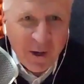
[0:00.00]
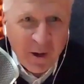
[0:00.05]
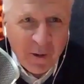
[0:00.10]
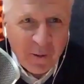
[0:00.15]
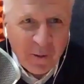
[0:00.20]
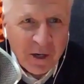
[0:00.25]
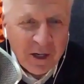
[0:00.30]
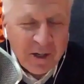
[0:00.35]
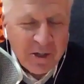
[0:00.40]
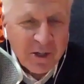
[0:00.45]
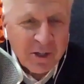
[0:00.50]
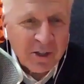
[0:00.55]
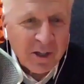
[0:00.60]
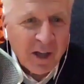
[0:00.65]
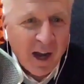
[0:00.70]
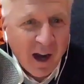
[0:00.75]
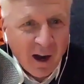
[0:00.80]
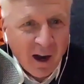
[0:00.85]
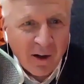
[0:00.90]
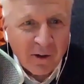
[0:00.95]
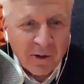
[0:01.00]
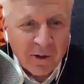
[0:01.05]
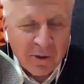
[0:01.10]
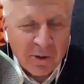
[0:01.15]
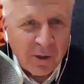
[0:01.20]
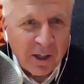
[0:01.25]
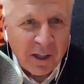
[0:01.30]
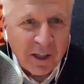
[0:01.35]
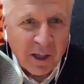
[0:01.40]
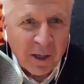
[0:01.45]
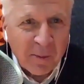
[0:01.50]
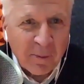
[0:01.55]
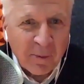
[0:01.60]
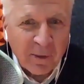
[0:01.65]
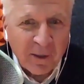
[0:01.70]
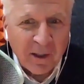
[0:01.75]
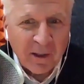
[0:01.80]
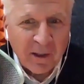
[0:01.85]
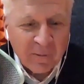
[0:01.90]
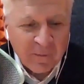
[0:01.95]
we just hired a tree
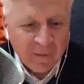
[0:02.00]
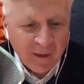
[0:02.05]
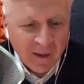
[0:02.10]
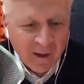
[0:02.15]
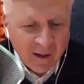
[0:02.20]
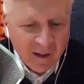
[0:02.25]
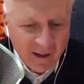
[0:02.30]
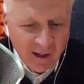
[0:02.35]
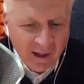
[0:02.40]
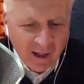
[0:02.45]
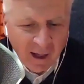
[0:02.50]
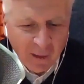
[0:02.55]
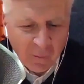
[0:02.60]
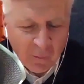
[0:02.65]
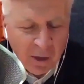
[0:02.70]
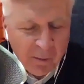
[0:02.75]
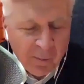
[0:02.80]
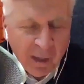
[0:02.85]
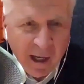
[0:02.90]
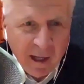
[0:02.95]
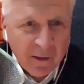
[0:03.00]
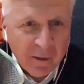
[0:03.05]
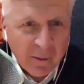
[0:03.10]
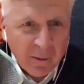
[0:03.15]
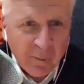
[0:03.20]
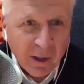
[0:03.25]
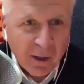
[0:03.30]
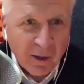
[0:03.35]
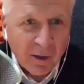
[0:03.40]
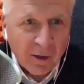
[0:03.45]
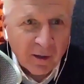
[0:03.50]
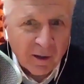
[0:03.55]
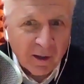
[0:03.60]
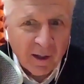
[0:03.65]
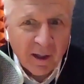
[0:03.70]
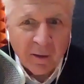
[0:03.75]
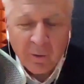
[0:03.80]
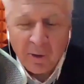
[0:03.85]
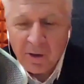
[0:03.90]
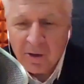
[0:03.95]
company, and we paid the bill. And
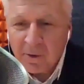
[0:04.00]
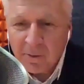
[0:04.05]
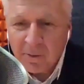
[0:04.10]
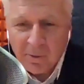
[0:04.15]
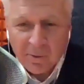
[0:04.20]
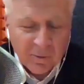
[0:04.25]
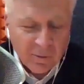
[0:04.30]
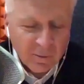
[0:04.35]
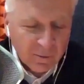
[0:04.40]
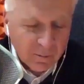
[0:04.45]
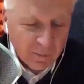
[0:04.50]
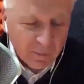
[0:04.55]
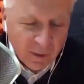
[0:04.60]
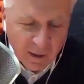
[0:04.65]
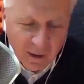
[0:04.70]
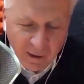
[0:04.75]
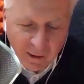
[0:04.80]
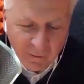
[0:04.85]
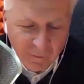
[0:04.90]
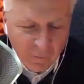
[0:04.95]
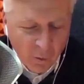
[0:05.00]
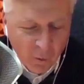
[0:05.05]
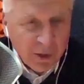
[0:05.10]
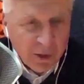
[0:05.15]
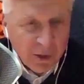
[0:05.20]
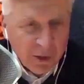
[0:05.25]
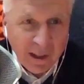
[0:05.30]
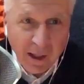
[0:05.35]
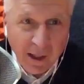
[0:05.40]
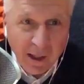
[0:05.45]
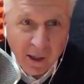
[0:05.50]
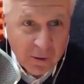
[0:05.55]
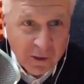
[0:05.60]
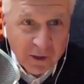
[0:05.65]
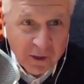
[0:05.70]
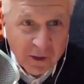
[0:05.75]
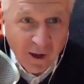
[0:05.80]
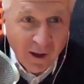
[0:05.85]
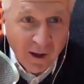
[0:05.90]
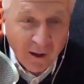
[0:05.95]
it was
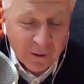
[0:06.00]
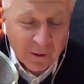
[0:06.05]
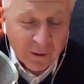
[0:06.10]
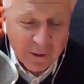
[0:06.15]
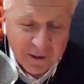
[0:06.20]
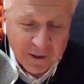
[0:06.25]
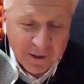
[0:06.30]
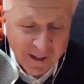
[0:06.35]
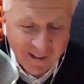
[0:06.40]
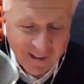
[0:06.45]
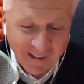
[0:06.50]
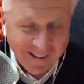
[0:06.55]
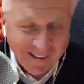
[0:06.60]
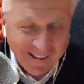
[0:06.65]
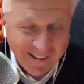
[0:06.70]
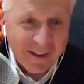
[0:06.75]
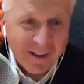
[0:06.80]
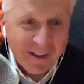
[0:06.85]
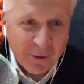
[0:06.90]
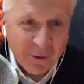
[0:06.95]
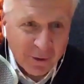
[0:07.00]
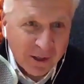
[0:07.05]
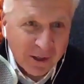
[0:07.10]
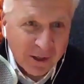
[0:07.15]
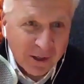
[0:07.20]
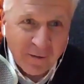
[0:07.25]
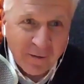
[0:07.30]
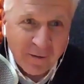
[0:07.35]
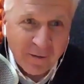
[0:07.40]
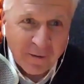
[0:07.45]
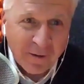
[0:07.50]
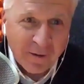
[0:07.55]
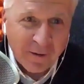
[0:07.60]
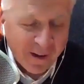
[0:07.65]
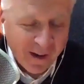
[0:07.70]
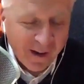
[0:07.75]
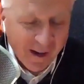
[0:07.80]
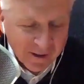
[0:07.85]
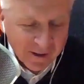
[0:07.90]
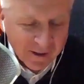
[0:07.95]
$1,400 to get the tree off of her
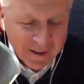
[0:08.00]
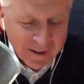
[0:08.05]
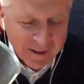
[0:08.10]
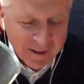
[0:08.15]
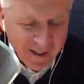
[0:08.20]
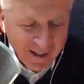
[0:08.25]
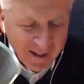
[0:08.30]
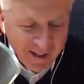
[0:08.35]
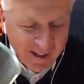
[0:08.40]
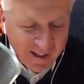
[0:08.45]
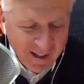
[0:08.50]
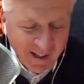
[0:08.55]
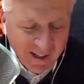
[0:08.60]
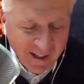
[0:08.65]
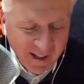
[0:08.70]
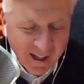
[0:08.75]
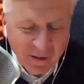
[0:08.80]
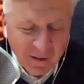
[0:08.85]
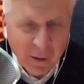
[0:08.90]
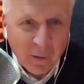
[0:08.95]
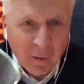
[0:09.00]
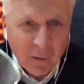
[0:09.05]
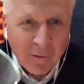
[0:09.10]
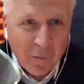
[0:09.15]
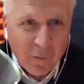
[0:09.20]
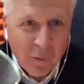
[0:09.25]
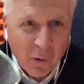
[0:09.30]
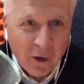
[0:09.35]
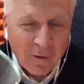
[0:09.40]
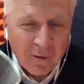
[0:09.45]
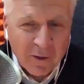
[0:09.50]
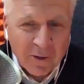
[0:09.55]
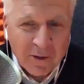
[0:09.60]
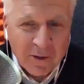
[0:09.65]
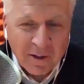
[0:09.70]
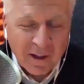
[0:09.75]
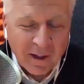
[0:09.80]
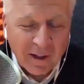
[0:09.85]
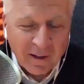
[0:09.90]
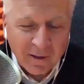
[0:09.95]
house. And there were 4 of
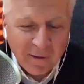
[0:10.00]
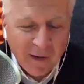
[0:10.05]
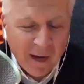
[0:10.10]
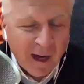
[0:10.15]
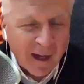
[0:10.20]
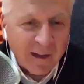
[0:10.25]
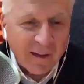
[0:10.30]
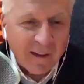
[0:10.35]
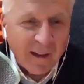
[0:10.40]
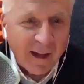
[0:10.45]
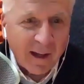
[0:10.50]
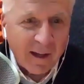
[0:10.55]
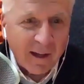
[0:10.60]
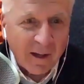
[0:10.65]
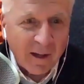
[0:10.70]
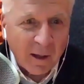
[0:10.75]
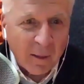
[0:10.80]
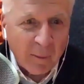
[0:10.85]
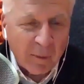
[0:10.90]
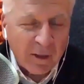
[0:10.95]
us that divided that up